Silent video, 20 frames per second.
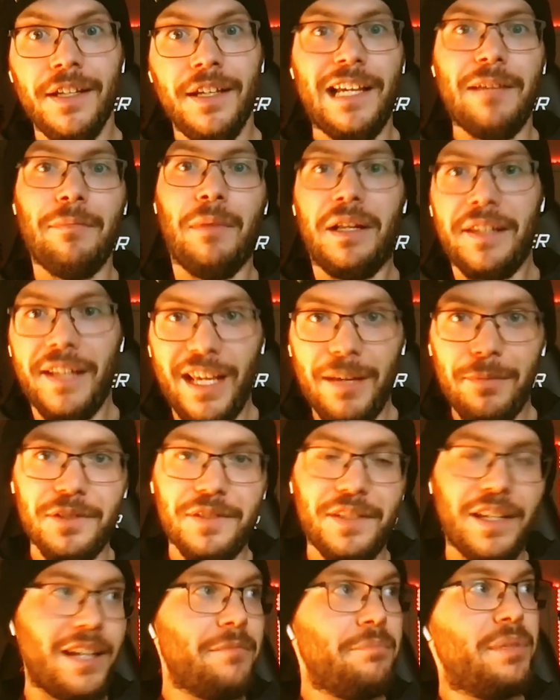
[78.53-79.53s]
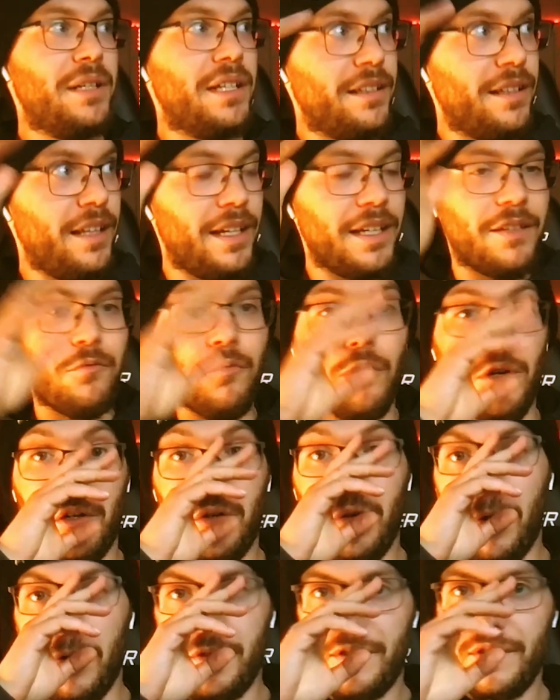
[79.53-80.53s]
And my neighbors had big like work
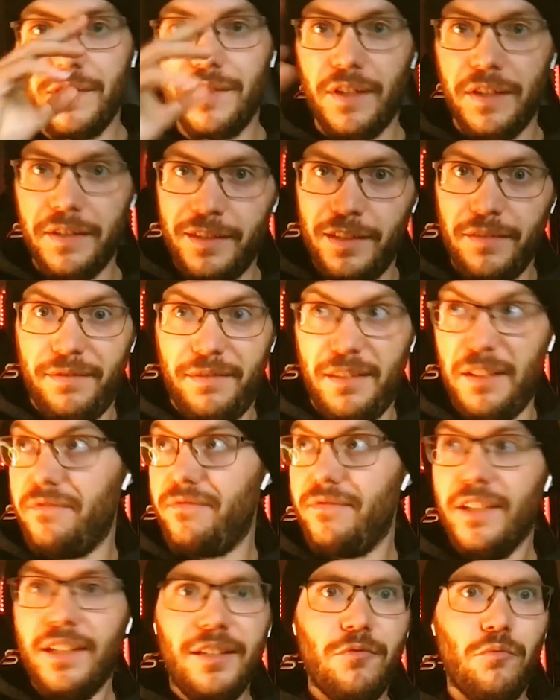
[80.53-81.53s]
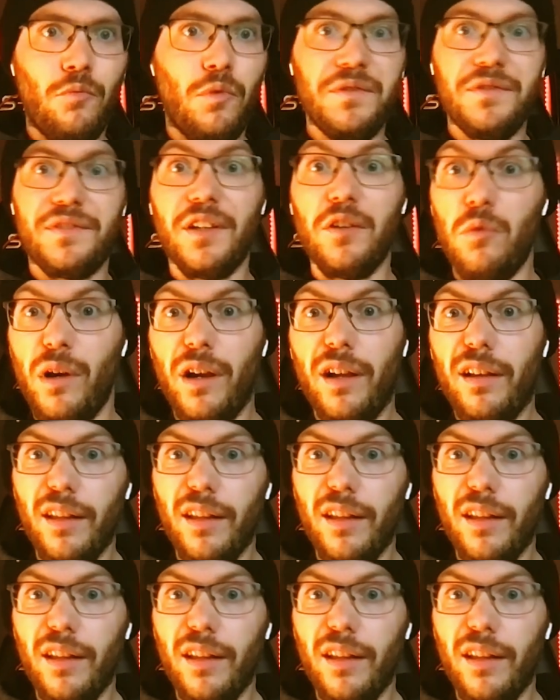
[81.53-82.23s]
horses, like the ones that weigh